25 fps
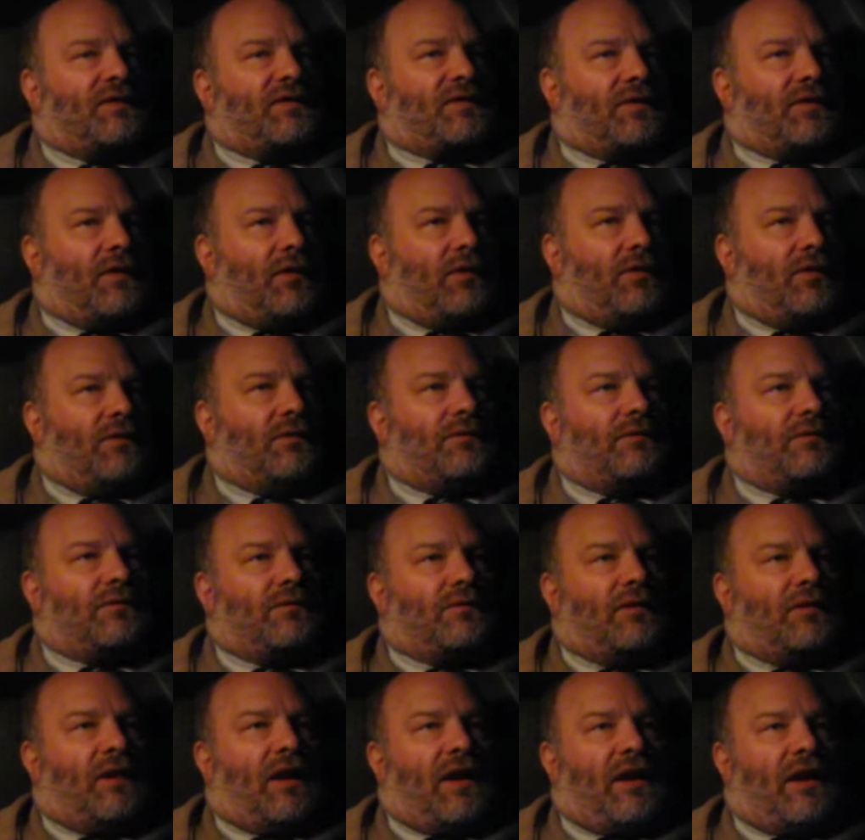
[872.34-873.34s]
So,
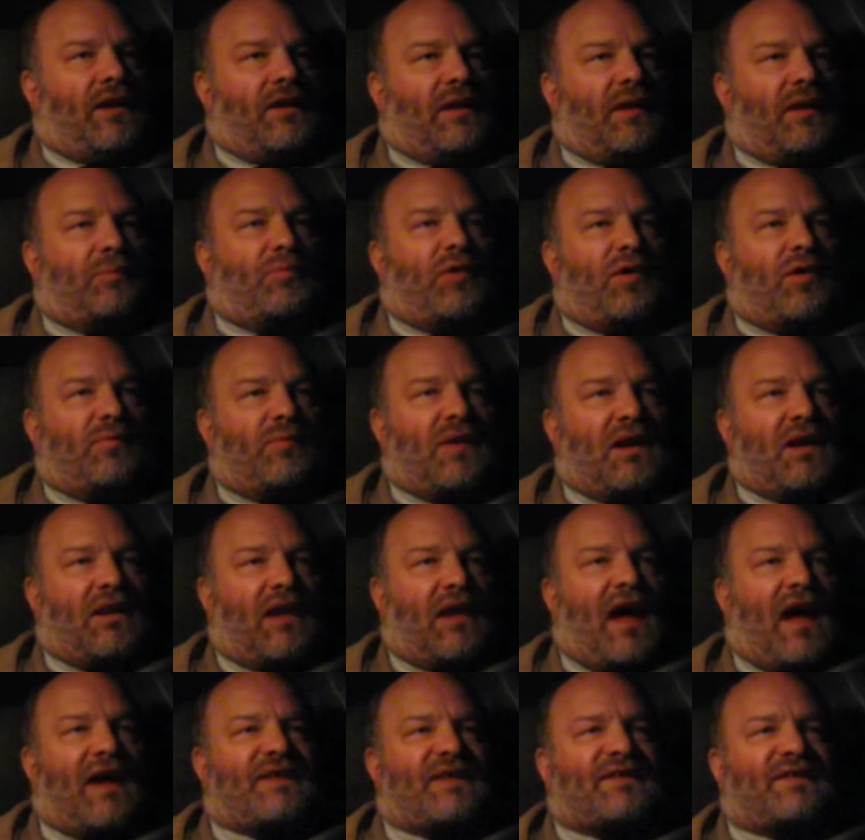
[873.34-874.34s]
and they put me
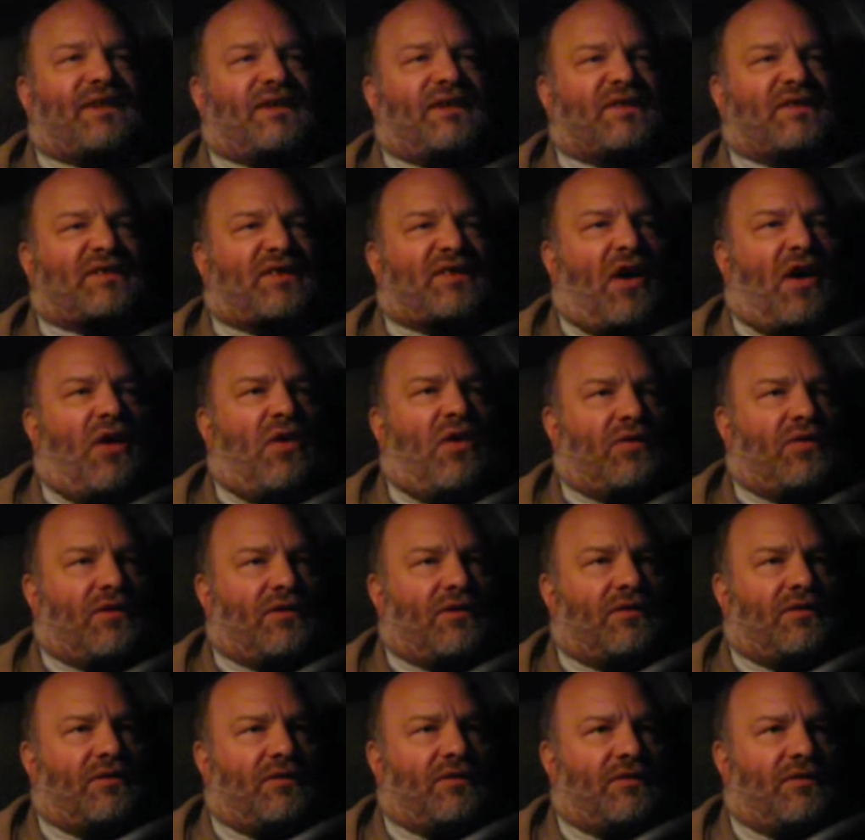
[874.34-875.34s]
last in zone.
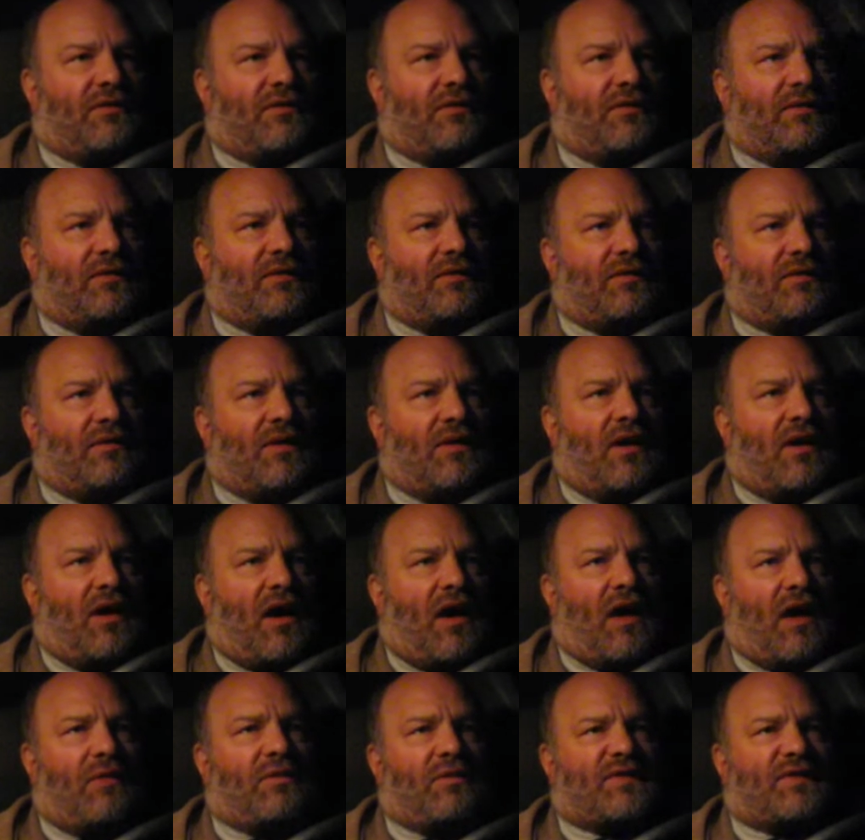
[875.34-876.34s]

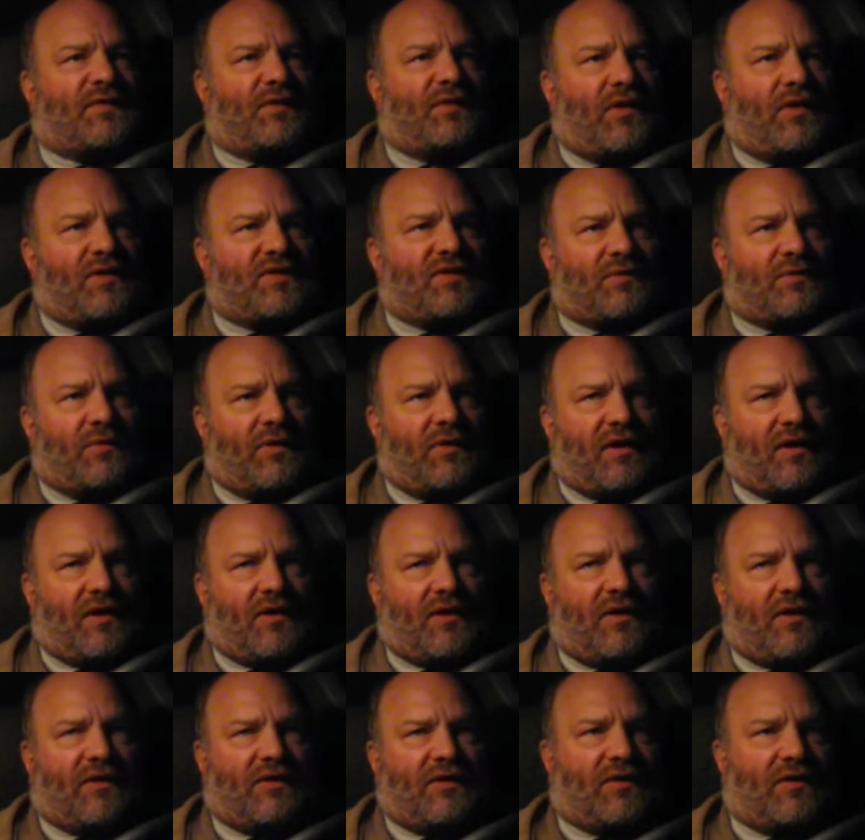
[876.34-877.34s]
I was first when I
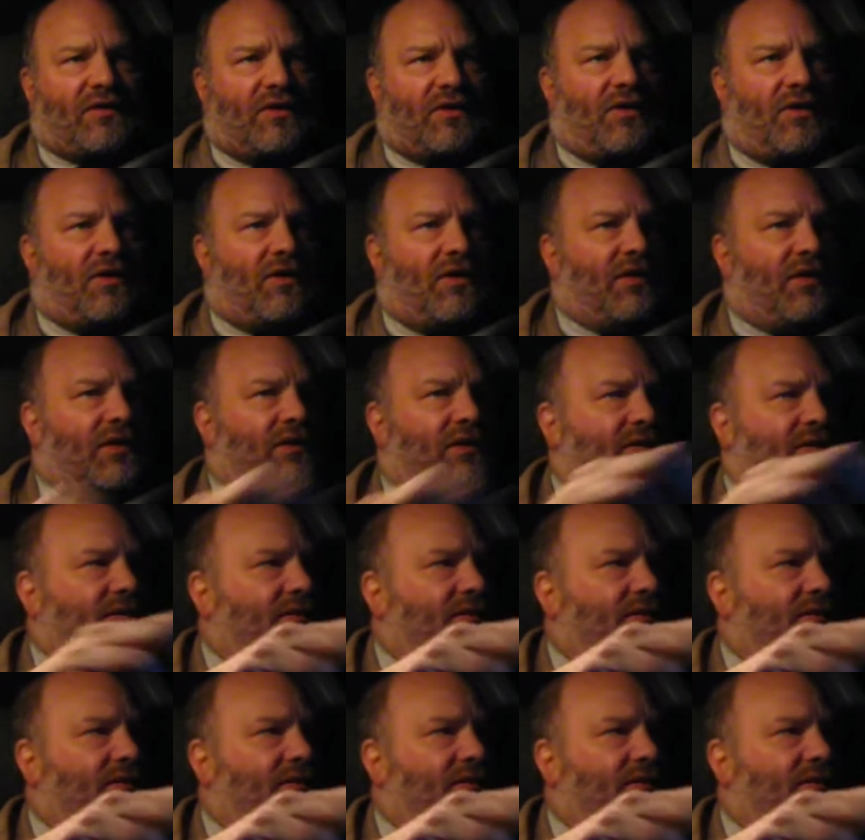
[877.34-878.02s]
got the call.